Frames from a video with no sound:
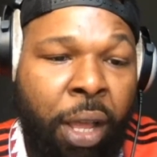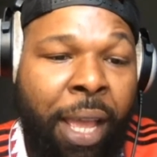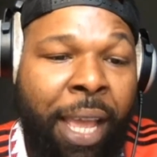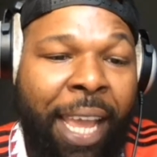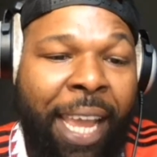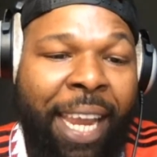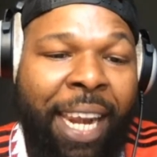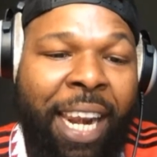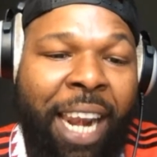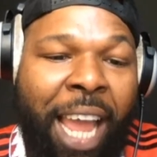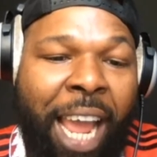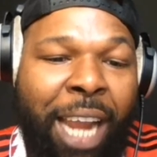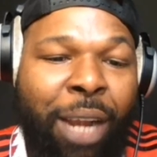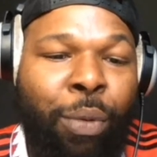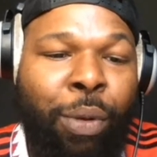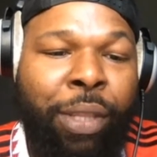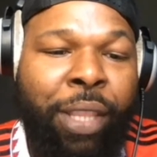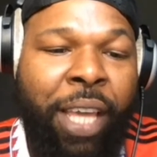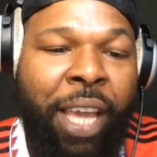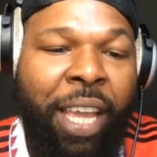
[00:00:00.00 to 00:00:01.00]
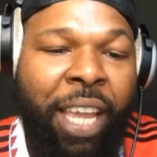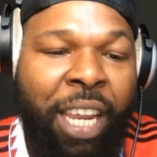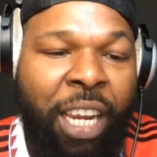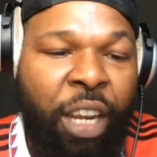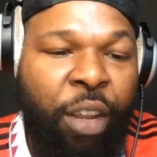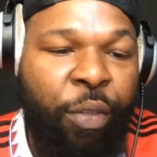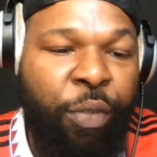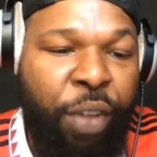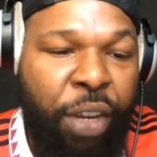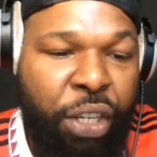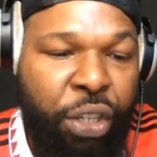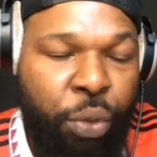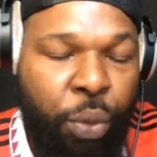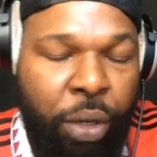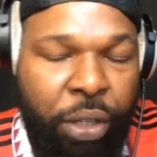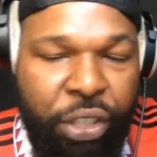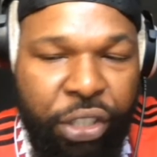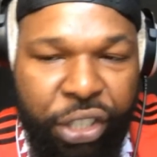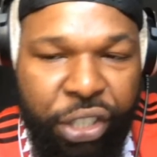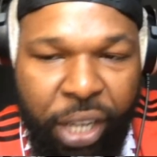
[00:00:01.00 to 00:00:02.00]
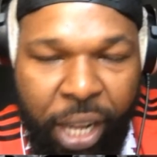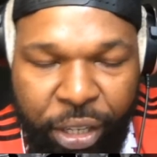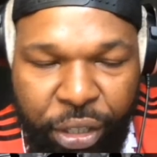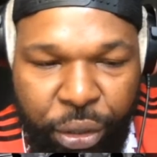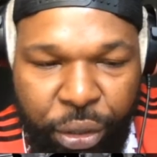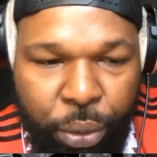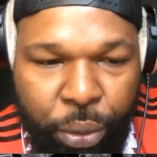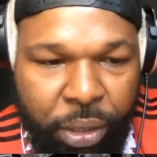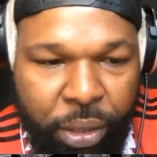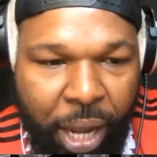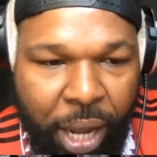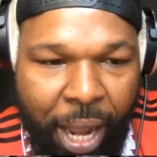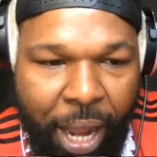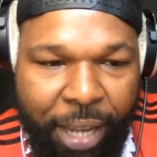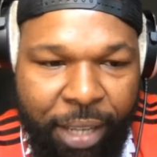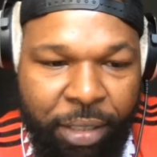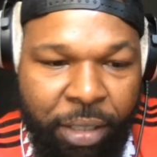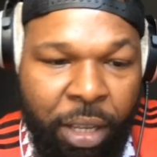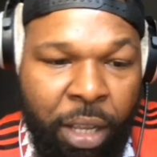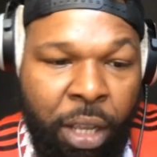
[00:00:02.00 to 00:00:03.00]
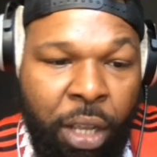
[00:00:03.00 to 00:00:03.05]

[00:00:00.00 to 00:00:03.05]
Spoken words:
in line with their individual schedules, guys.